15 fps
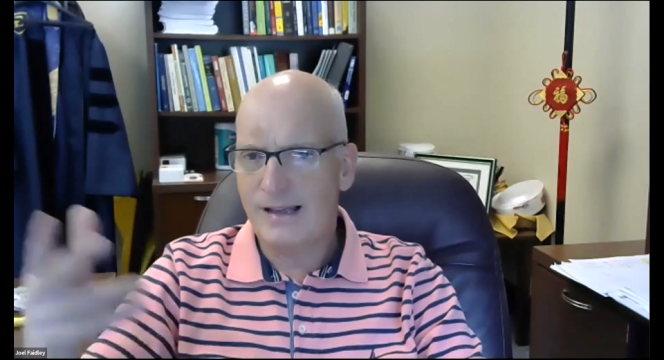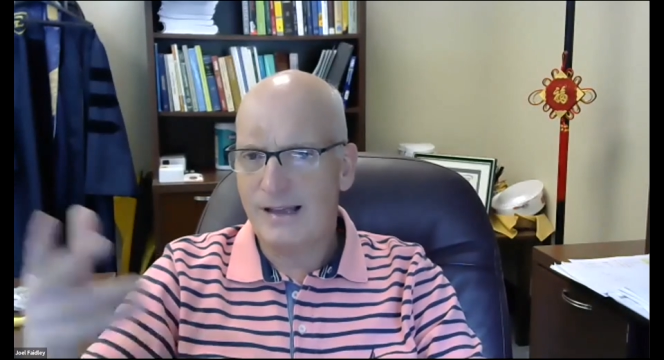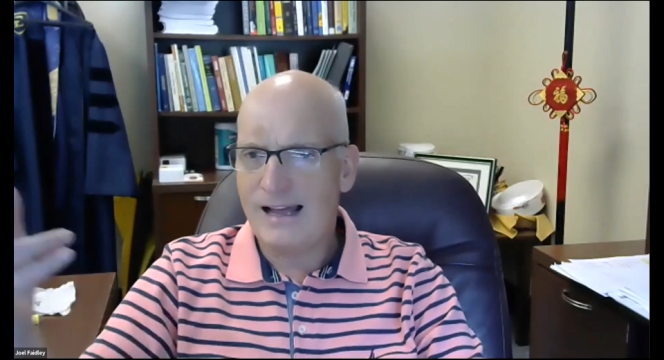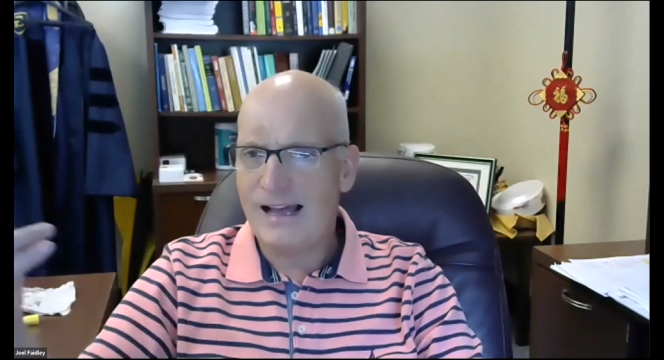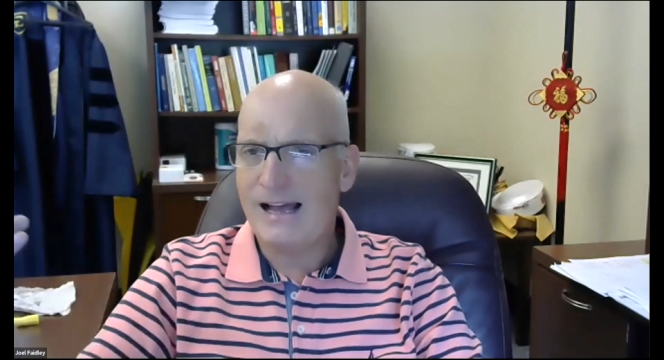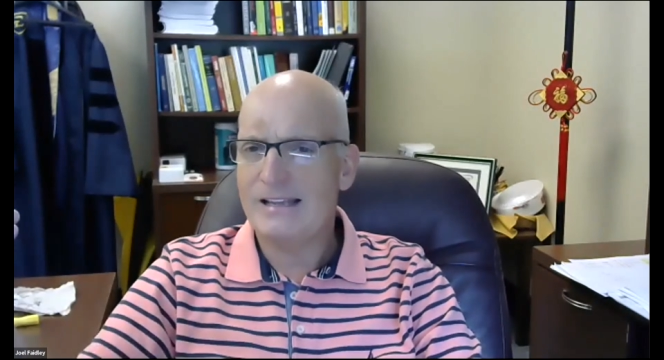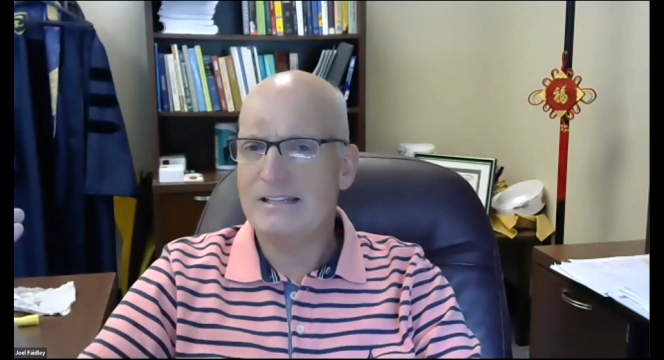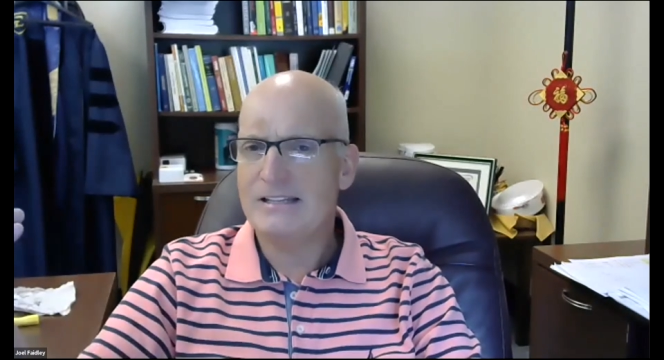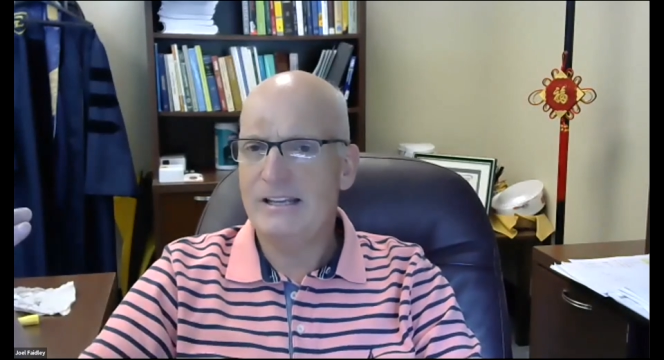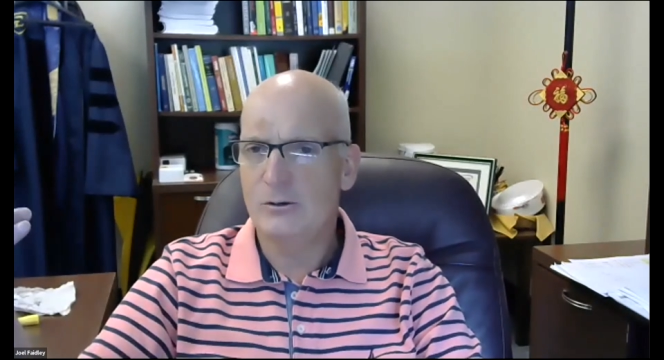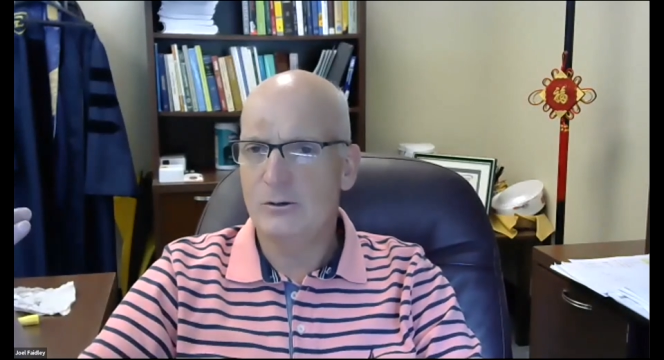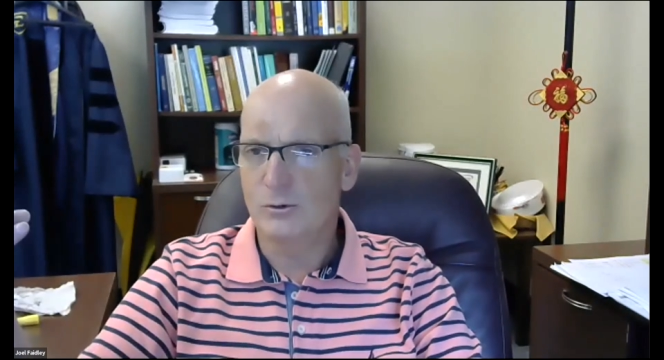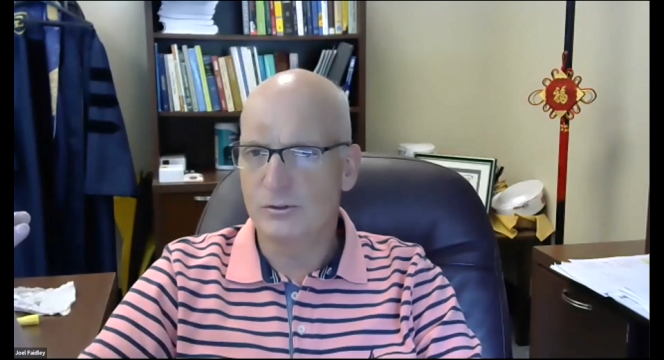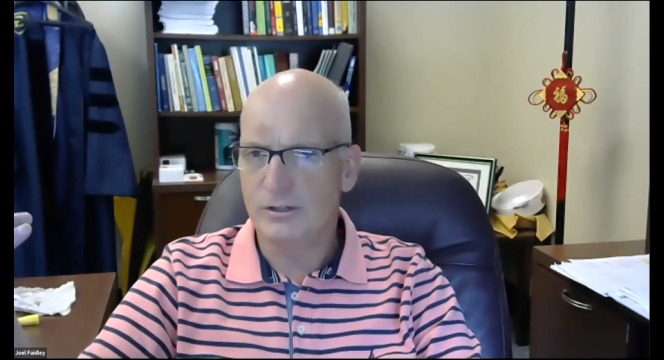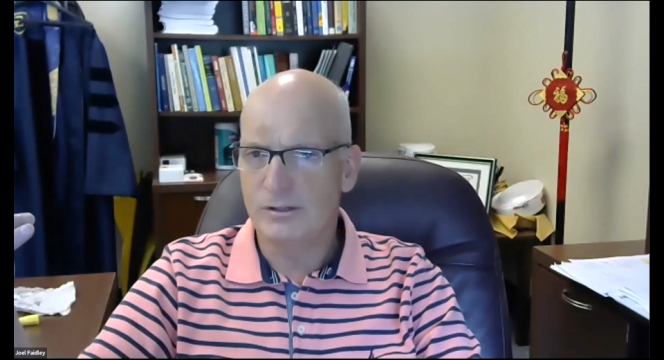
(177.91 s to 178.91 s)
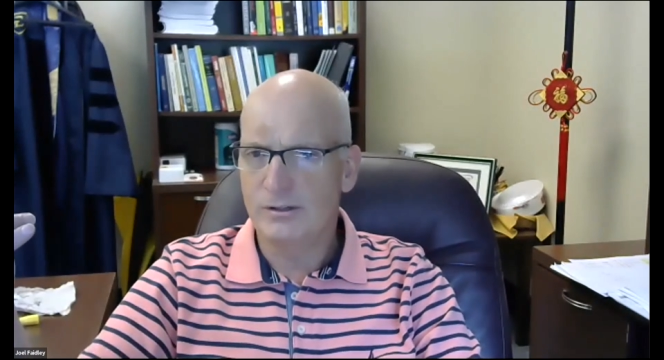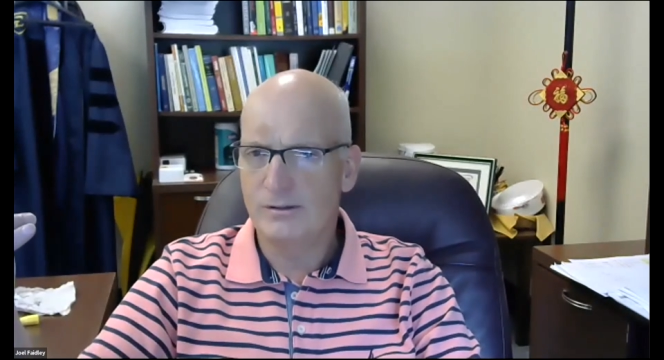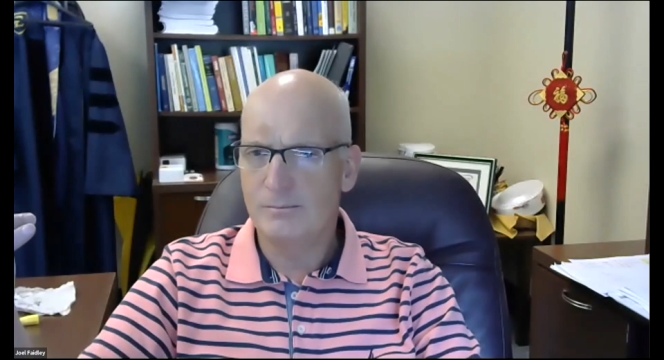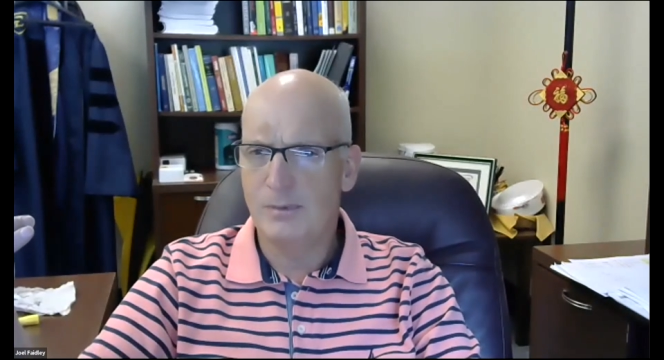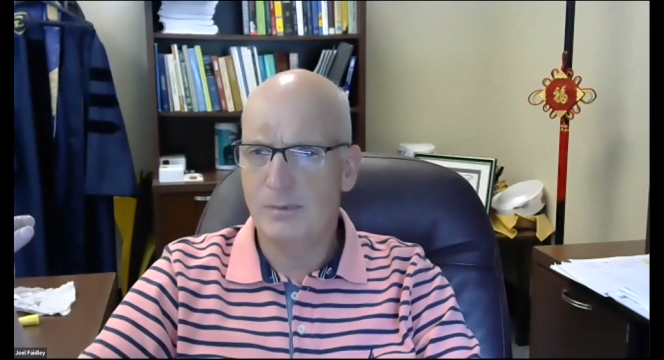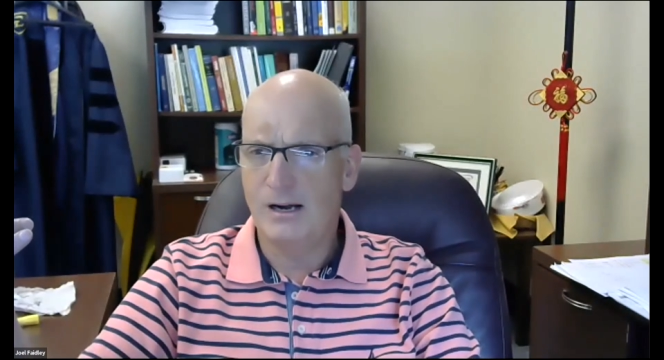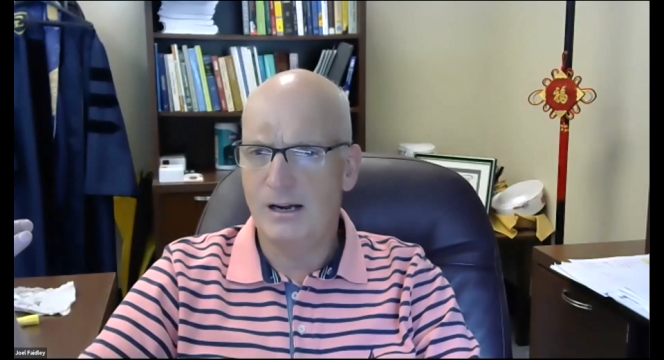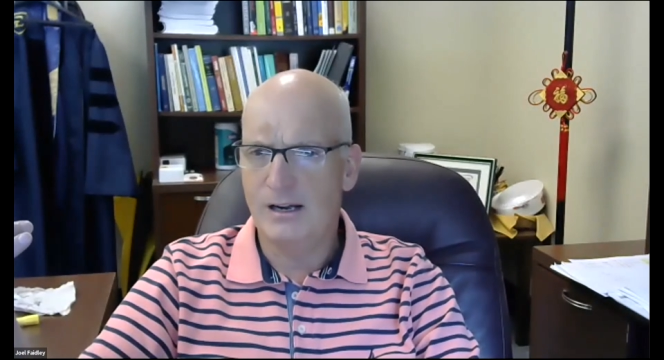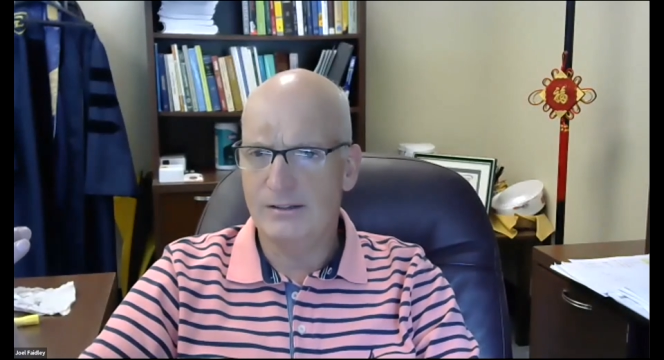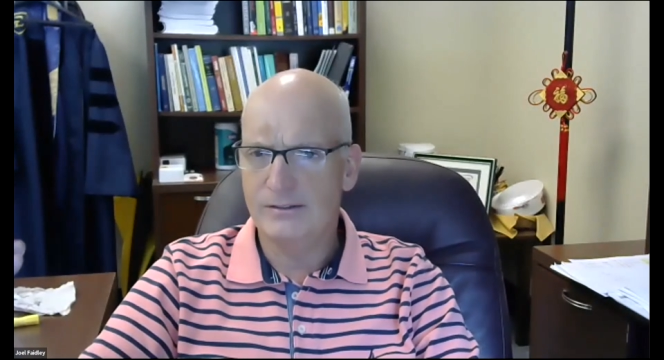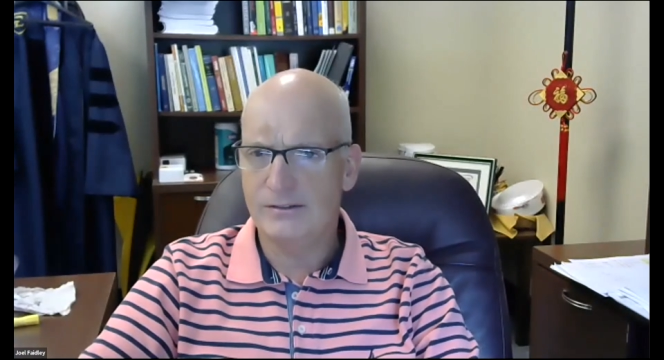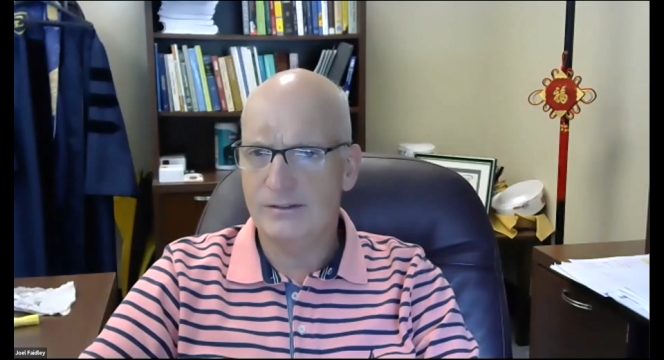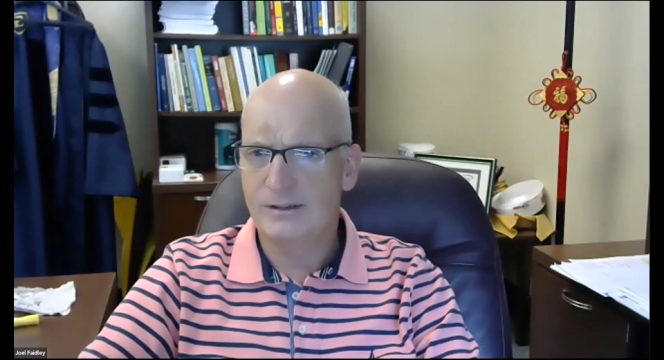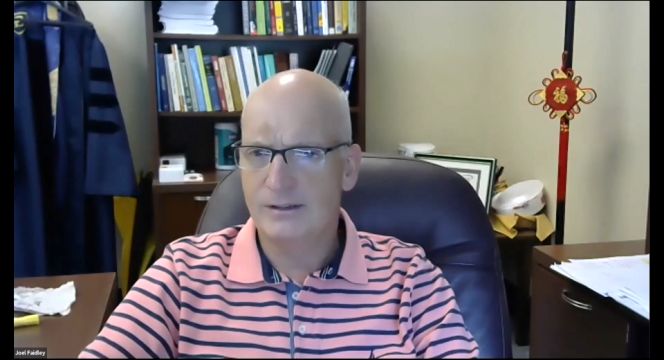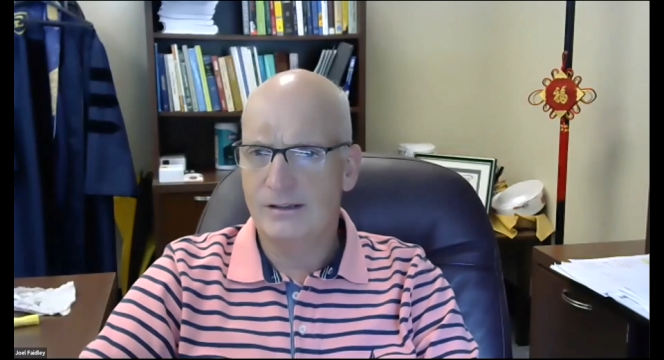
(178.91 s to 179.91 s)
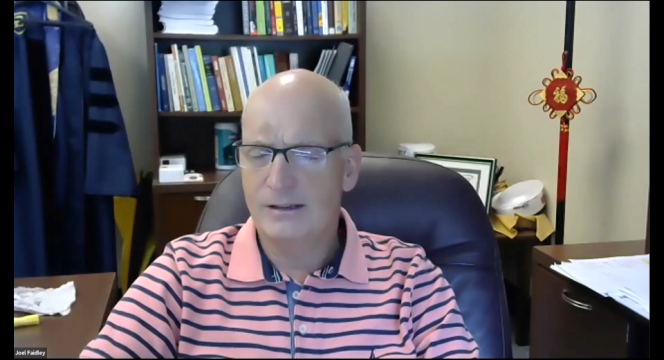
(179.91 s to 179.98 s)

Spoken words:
high yield bonds,